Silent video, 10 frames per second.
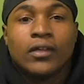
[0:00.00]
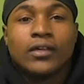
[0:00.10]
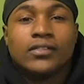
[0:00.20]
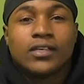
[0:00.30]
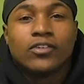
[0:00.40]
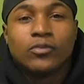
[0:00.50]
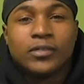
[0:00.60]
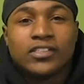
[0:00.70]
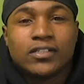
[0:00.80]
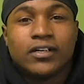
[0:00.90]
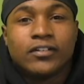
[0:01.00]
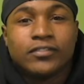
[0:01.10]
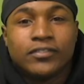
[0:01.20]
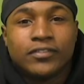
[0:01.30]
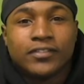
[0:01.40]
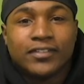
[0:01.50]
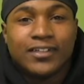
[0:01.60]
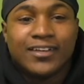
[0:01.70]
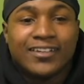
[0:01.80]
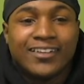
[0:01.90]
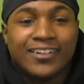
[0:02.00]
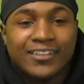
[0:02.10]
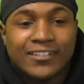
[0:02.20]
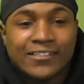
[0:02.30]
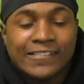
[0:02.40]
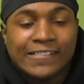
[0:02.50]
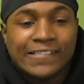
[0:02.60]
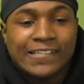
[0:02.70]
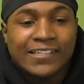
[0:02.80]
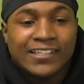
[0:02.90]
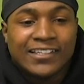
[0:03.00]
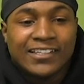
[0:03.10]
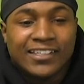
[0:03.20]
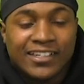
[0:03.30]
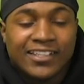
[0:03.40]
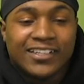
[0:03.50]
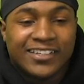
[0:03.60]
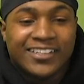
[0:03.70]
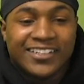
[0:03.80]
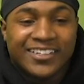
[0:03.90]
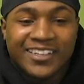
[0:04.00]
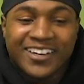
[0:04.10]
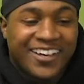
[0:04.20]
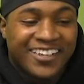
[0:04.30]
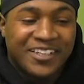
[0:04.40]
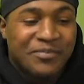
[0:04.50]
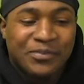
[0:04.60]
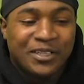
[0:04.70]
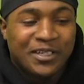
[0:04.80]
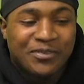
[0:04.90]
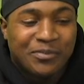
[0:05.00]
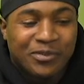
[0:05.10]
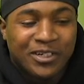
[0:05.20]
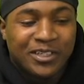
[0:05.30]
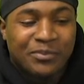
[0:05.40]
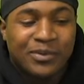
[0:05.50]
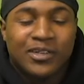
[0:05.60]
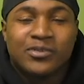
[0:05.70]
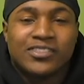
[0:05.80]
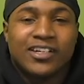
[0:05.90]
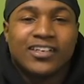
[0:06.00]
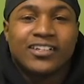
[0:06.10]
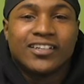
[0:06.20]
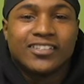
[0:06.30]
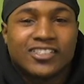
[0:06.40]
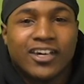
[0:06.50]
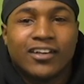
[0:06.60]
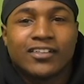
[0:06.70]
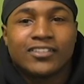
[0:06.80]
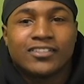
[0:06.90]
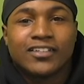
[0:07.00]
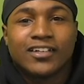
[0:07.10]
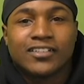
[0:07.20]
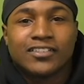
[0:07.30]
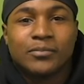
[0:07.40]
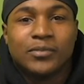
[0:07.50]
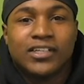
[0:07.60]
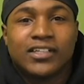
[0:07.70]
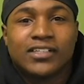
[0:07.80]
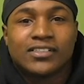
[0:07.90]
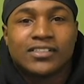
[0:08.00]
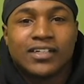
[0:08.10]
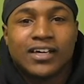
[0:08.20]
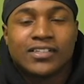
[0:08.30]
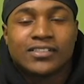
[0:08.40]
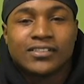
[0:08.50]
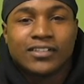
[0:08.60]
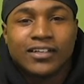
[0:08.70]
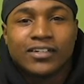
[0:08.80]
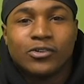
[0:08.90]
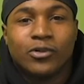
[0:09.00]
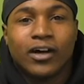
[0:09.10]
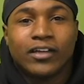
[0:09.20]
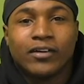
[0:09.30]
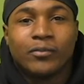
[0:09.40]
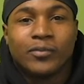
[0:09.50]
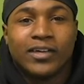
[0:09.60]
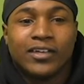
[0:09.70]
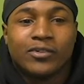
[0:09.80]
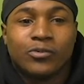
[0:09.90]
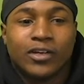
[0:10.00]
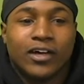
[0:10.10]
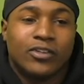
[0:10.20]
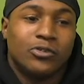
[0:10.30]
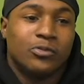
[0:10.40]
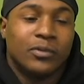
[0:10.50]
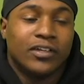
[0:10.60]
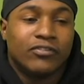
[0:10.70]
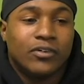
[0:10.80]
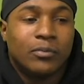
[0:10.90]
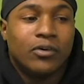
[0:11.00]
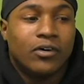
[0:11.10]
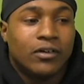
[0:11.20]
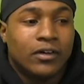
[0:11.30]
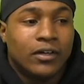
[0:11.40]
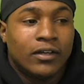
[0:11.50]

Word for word: He said it would be tough, and like it, I didn't believe him really, but it was like a, a challenge, like to me as a, as like who I am and what I do playing football,